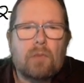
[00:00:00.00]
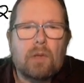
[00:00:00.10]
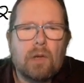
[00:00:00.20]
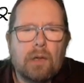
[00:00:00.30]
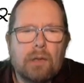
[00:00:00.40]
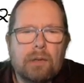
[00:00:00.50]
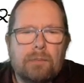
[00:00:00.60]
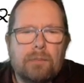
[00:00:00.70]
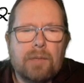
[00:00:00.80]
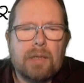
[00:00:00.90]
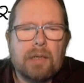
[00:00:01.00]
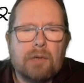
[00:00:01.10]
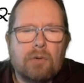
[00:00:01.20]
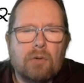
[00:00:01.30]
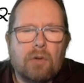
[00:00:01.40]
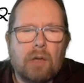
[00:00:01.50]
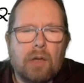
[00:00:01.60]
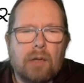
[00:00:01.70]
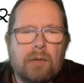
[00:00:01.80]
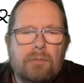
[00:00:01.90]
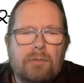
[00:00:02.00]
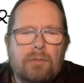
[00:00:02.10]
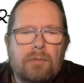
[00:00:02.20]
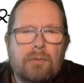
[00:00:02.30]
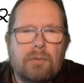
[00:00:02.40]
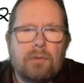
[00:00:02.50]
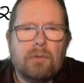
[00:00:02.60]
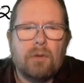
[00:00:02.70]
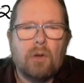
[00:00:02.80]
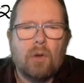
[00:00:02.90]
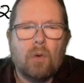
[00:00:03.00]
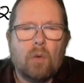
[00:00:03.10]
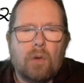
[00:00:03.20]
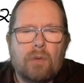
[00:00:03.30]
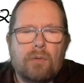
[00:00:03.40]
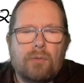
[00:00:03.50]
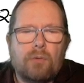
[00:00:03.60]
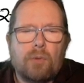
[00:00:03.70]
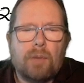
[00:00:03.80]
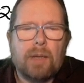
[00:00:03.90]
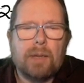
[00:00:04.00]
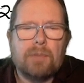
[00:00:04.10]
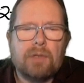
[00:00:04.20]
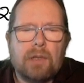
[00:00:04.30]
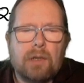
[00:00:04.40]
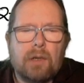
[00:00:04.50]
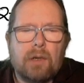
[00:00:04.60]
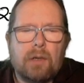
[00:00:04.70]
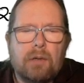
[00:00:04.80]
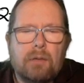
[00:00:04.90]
the integral of 1 over 4 pi epsilon naught.